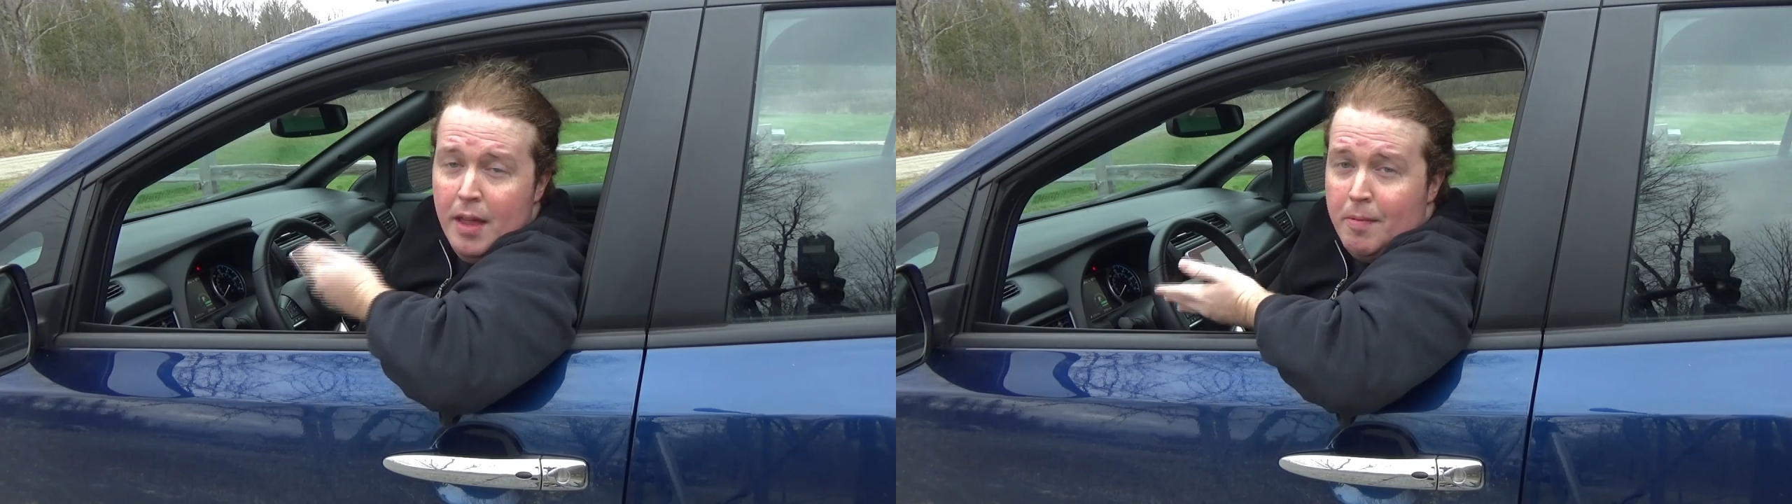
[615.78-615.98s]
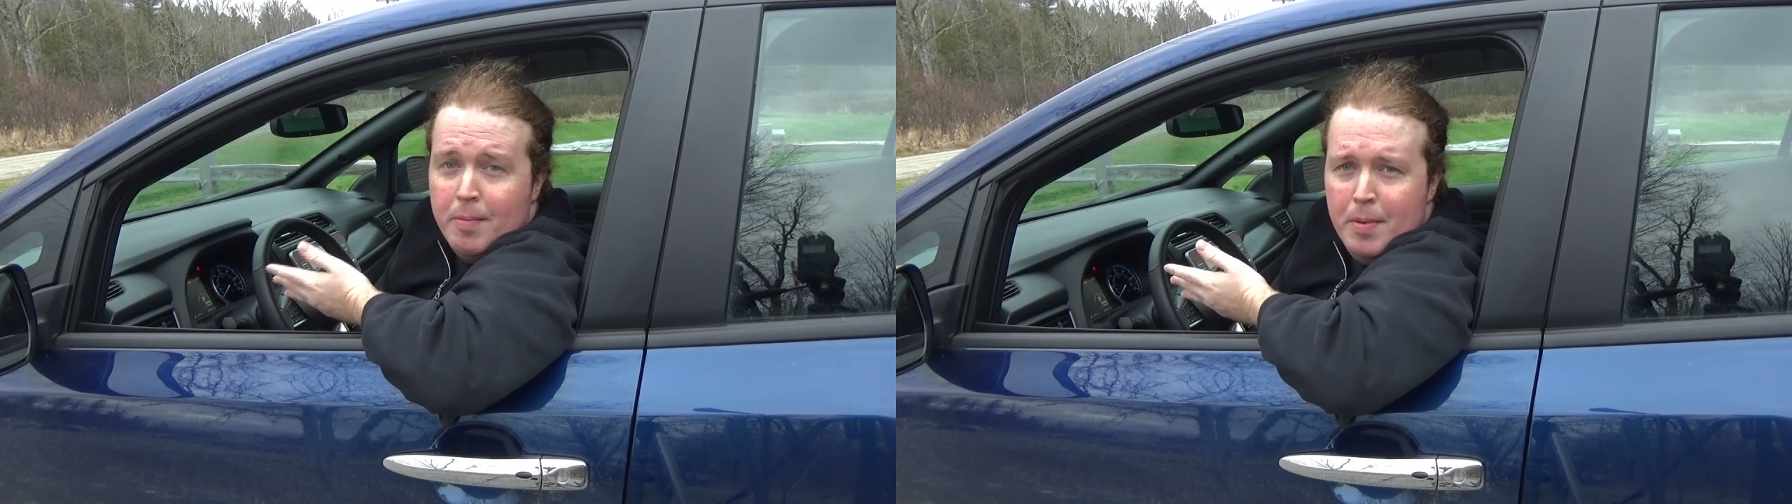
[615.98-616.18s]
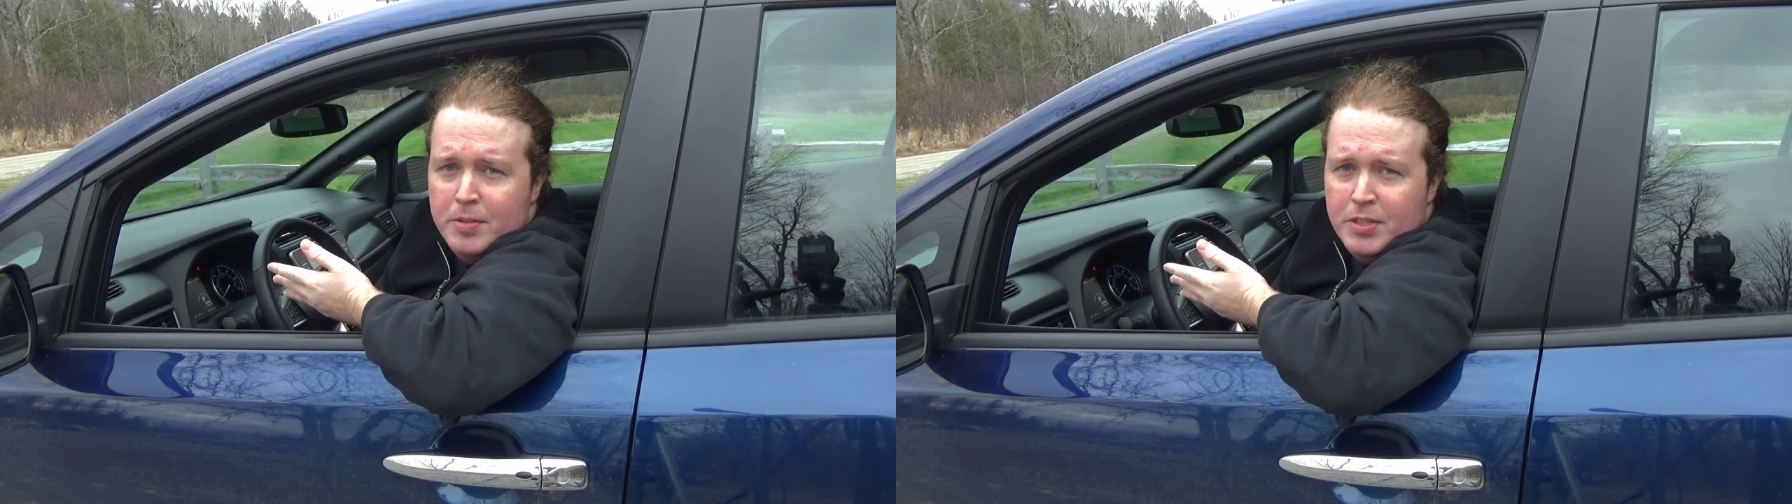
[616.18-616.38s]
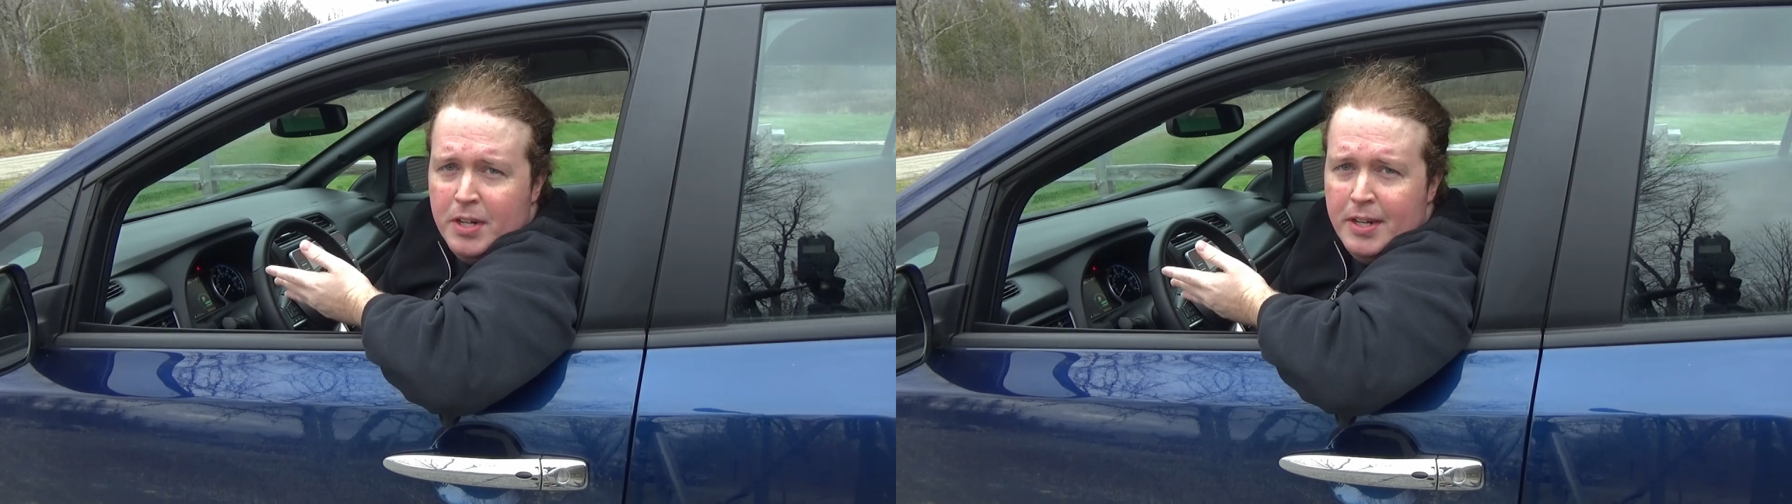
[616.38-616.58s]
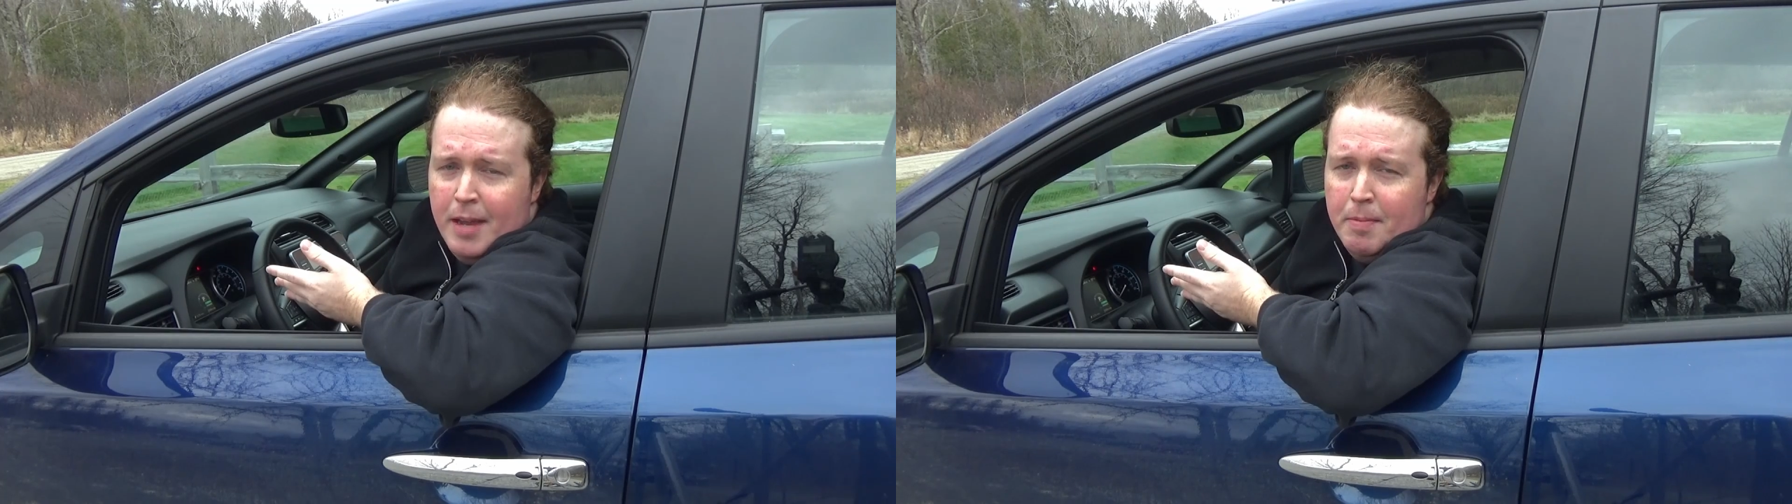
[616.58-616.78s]
that remote
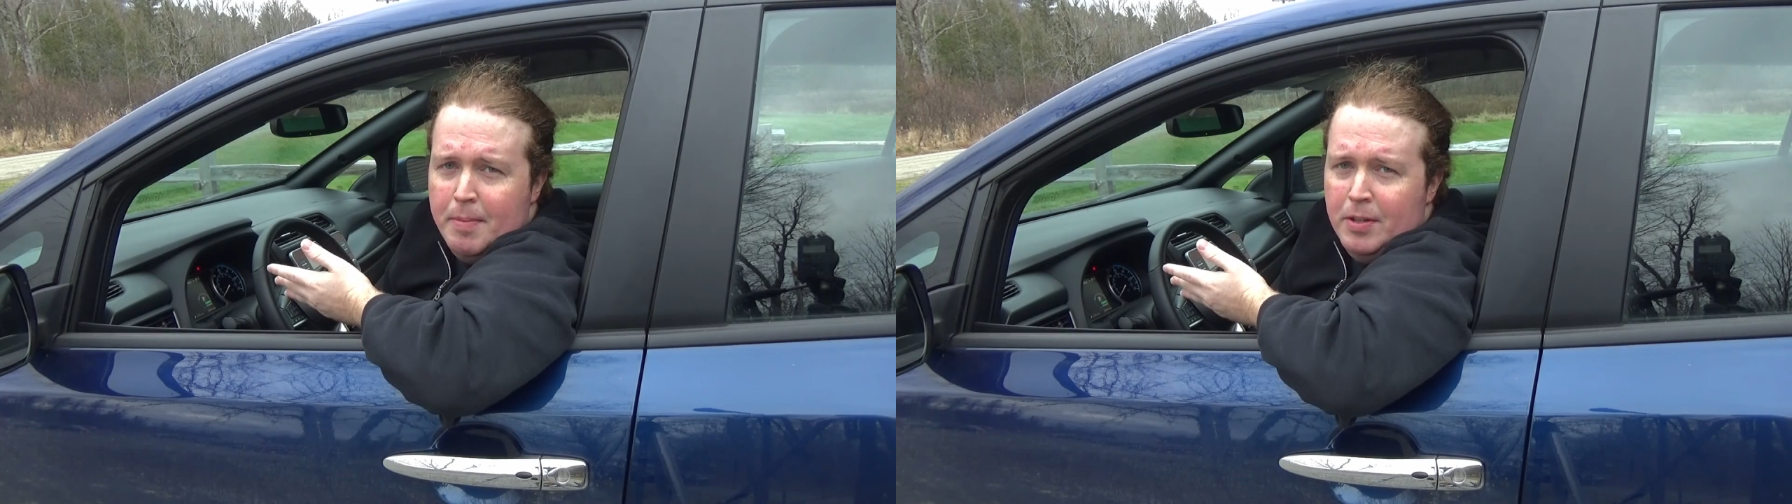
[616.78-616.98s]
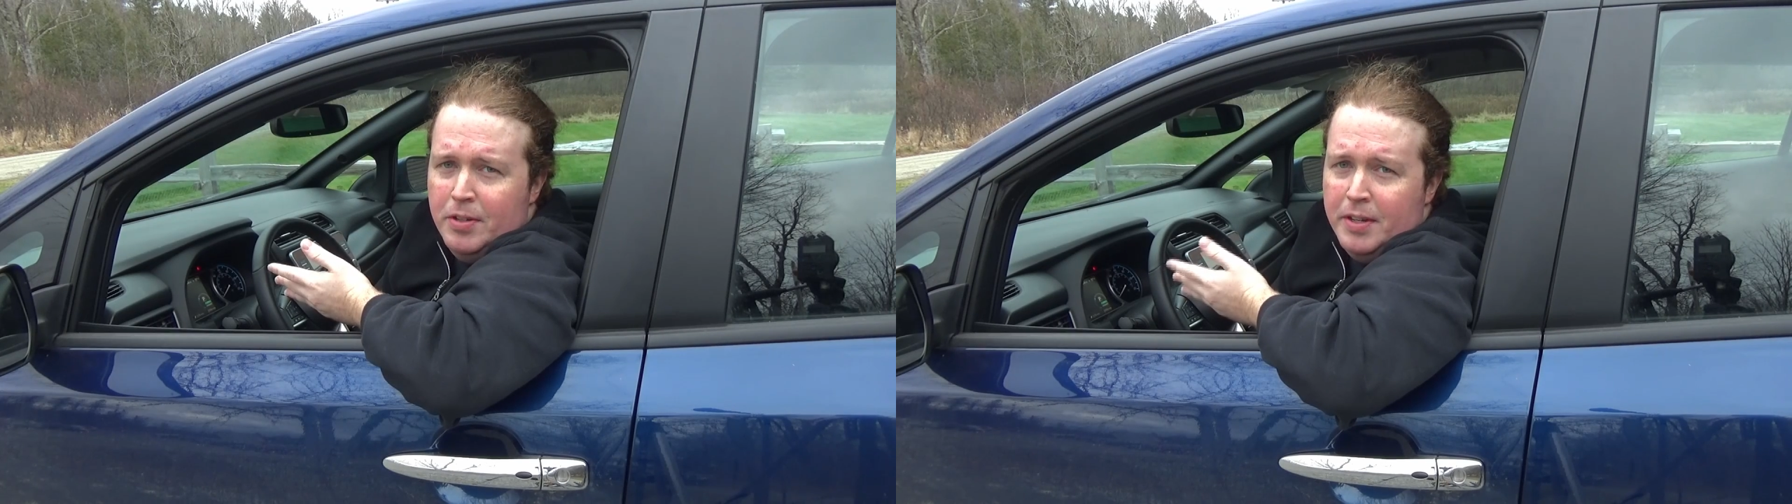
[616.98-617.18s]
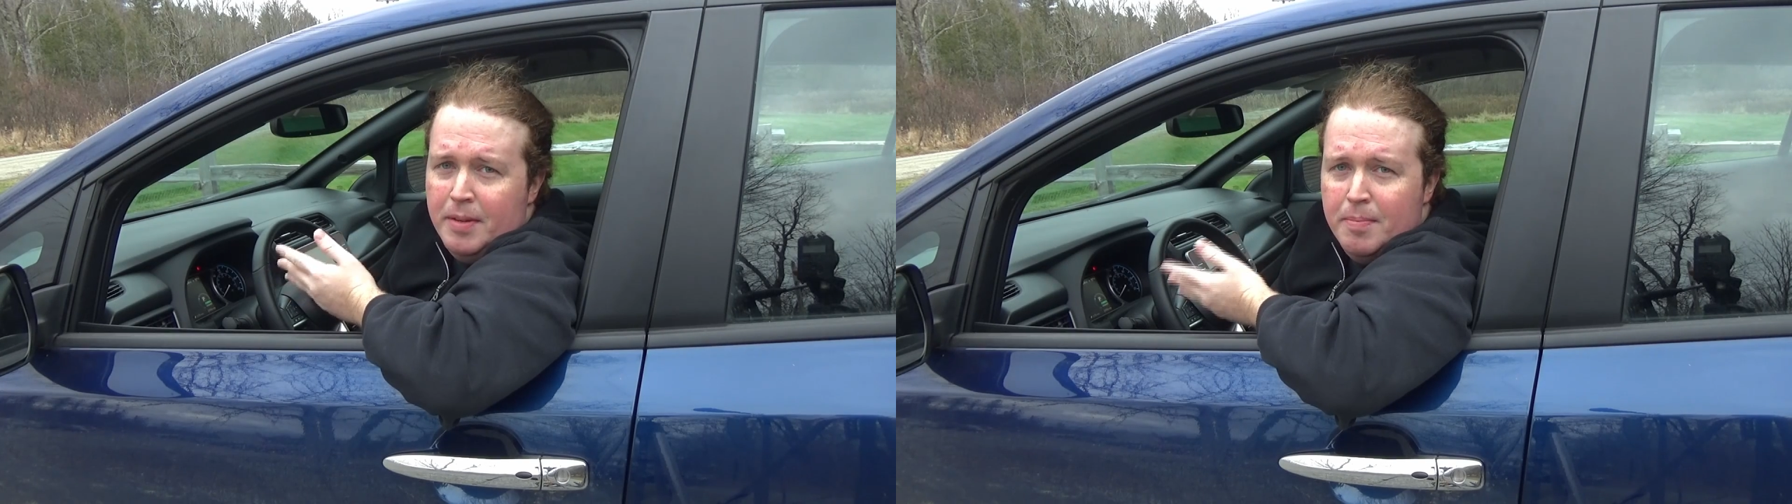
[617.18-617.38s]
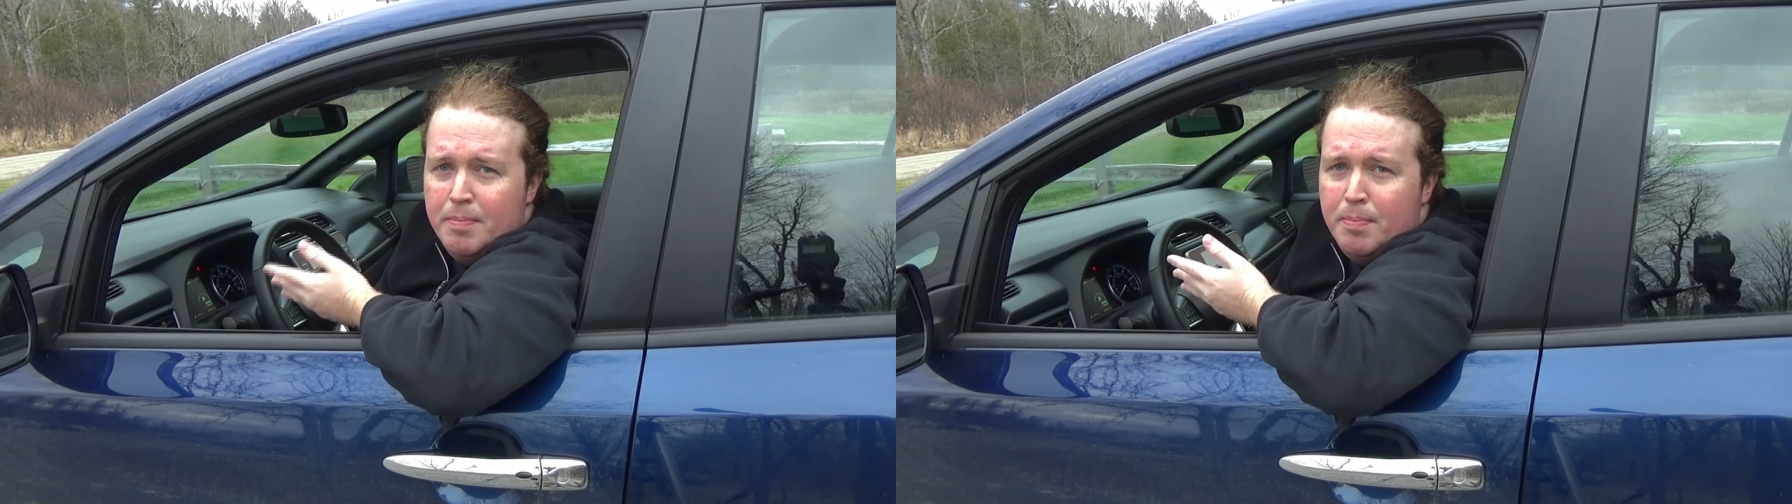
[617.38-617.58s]
start capability.